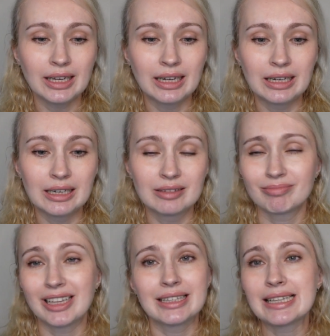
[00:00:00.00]
Um,
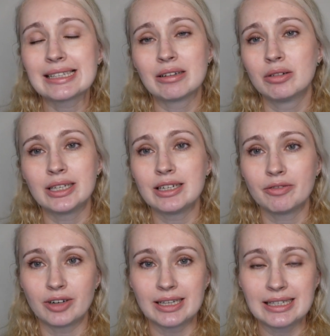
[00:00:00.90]
that, that's the only
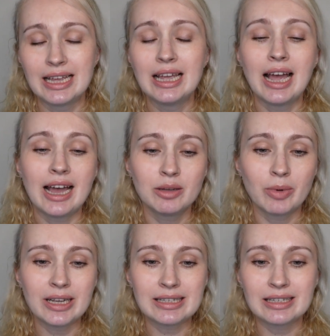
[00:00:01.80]
difference.
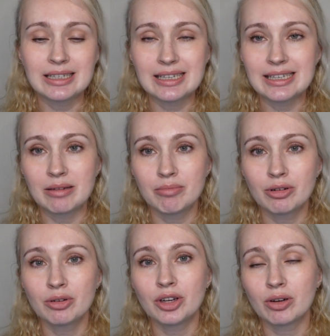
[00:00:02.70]
Otherwise, it's the same
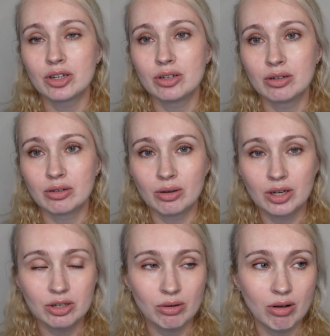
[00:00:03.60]
burr. You can you
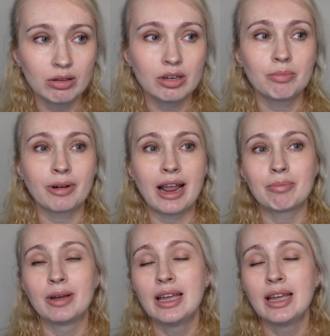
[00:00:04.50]
can do all your prep.